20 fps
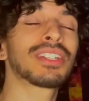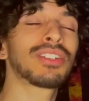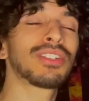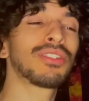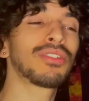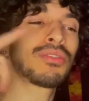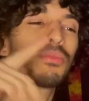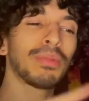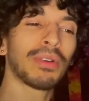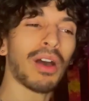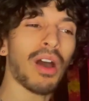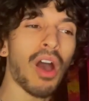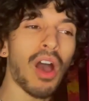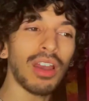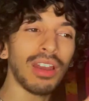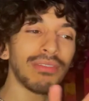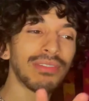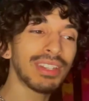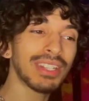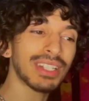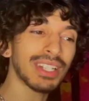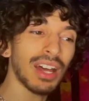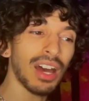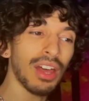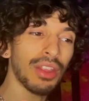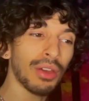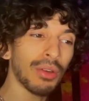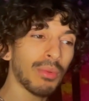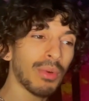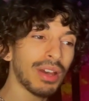to, but all of these
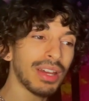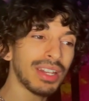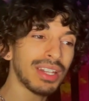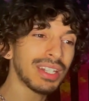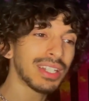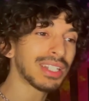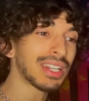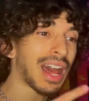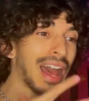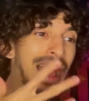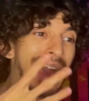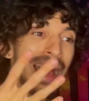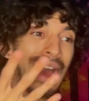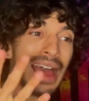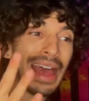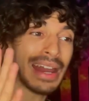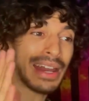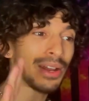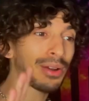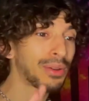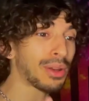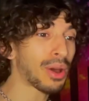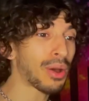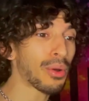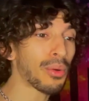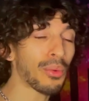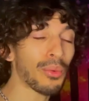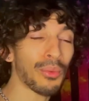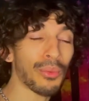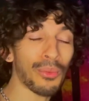other ones, I don't
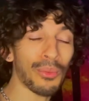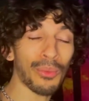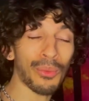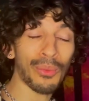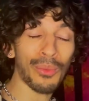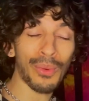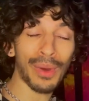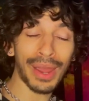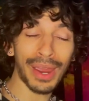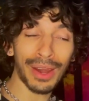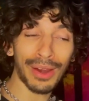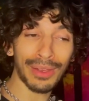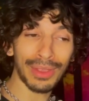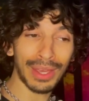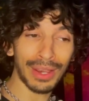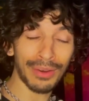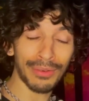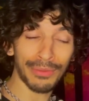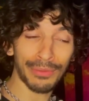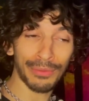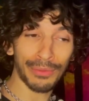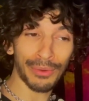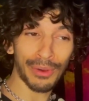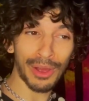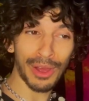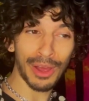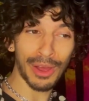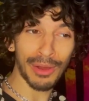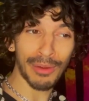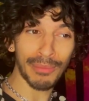know where they're
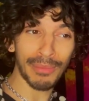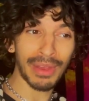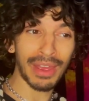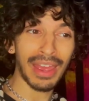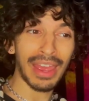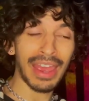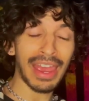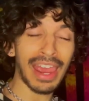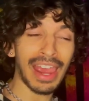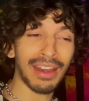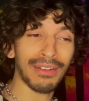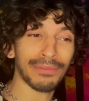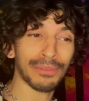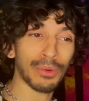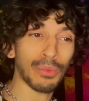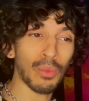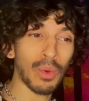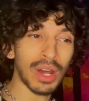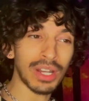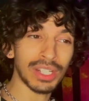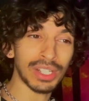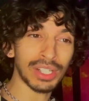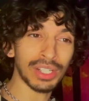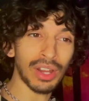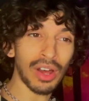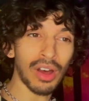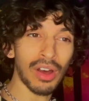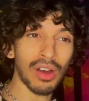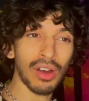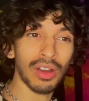from and for what
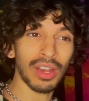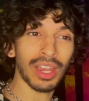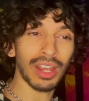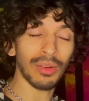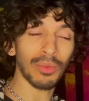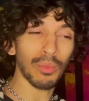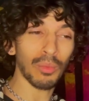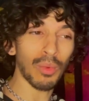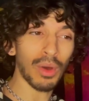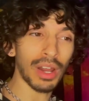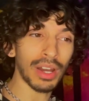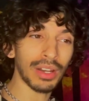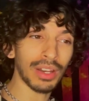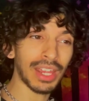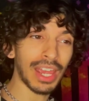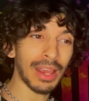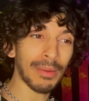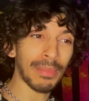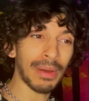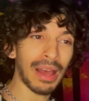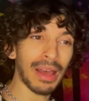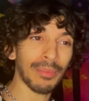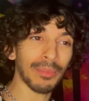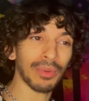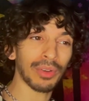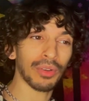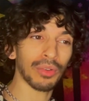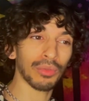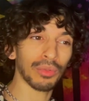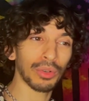song and what
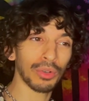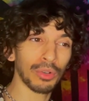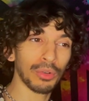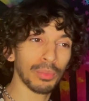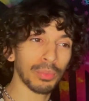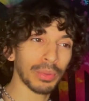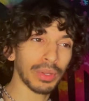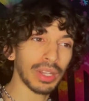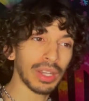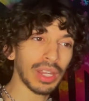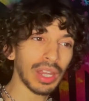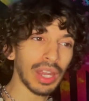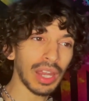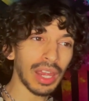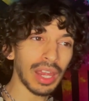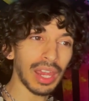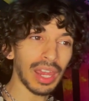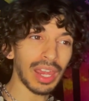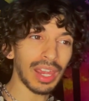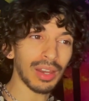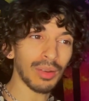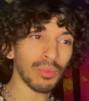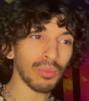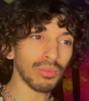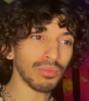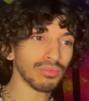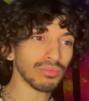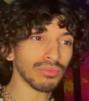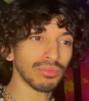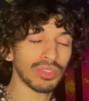K-pop group,
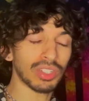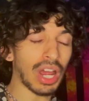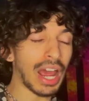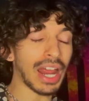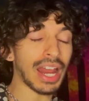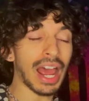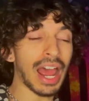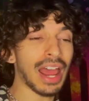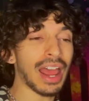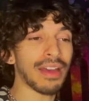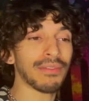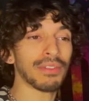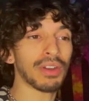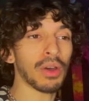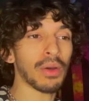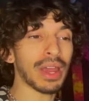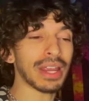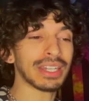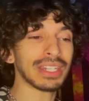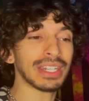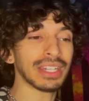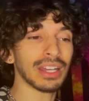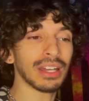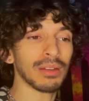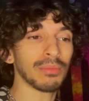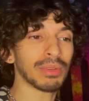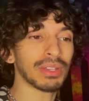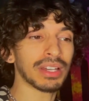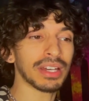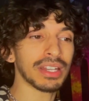and I, I have no
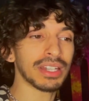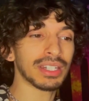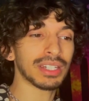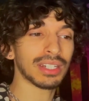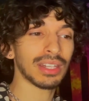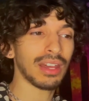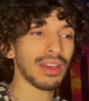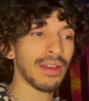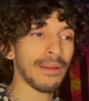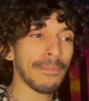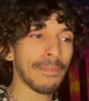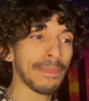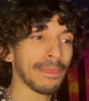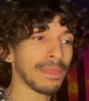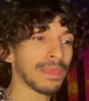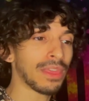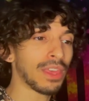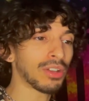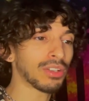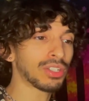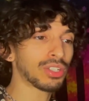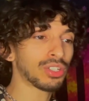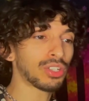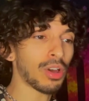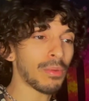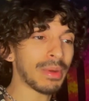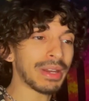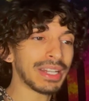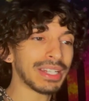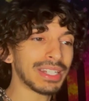idea because there's
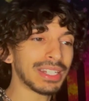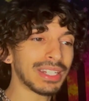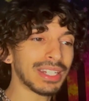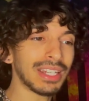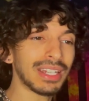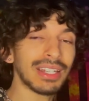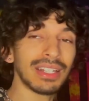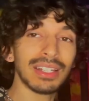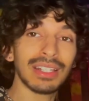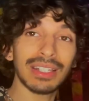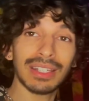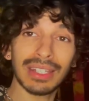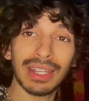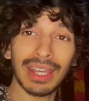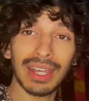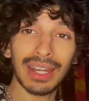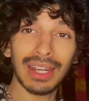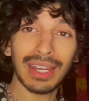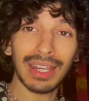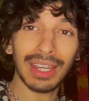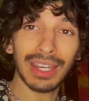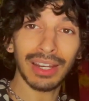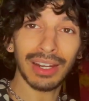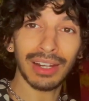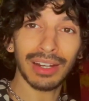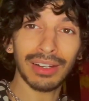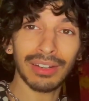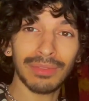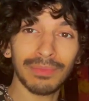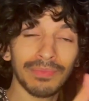so many scenes in
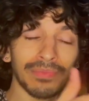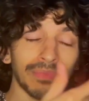here